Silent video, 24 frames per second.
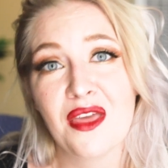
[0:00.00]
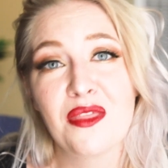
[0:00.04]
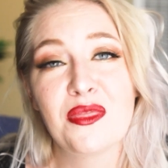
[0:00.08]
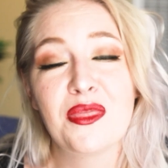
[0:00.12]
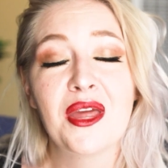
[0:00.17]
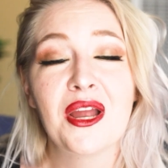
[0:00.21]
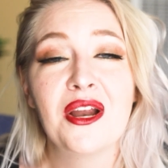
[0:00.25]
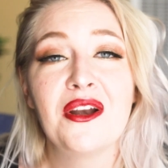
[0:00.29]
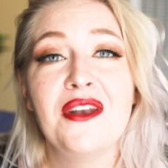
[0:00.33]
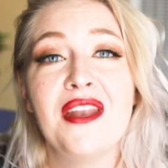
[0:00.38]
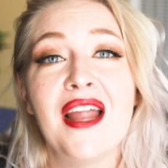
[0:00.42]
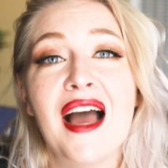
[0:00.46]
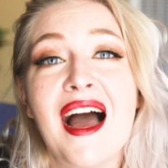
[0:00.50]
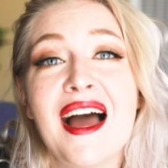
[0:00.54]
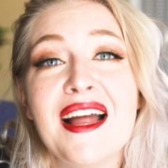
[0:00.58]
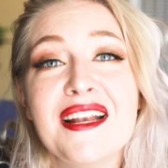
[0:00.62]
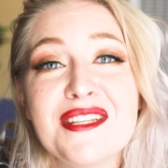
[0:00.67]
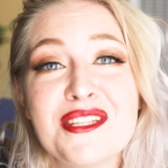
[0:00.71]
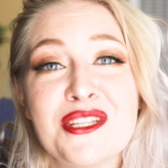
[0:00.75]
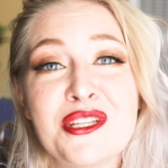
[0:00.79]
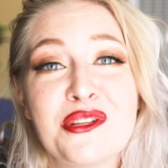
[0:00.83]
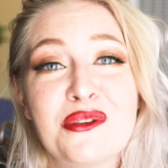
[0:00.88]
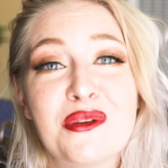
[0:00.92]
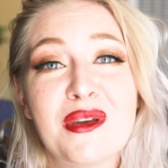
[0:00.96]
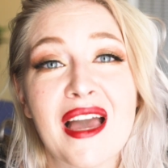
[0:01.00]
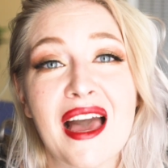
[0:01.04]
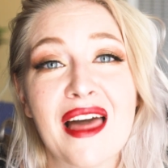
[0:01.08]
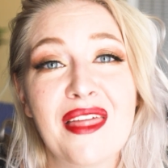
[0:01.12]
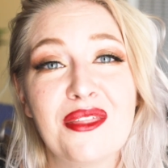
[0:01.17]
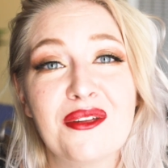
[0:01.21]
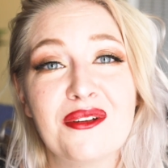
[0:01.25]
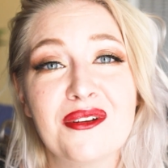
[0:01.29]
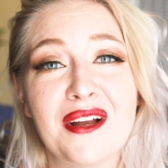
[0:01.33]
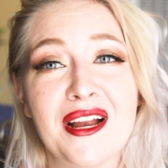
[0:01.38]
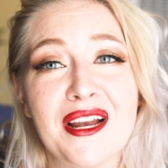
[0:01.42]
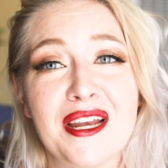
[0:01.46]
They're not
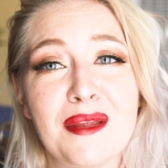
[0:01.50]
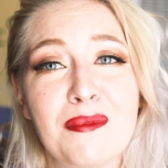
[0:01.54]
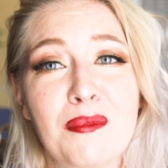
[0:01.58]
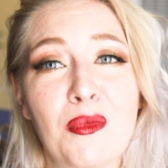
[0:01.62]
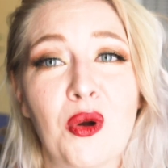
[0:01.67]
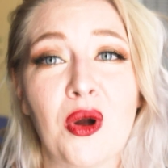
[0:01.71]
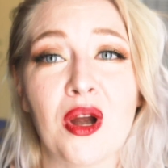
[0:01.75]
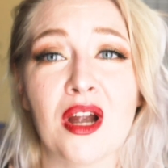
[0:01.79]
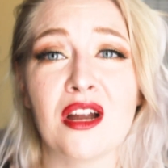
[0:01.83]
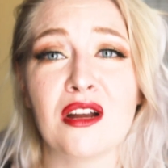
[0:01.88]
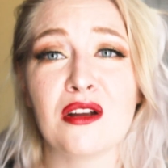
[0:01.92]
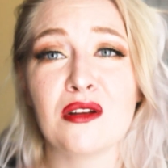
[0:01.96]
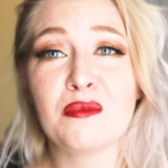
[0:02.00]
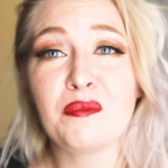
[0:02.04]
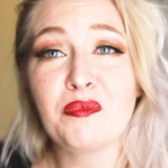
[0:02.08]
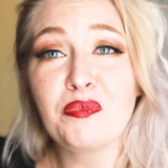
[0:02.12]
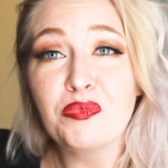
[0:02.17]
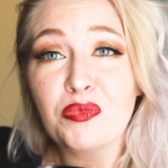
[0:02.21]
together anymore.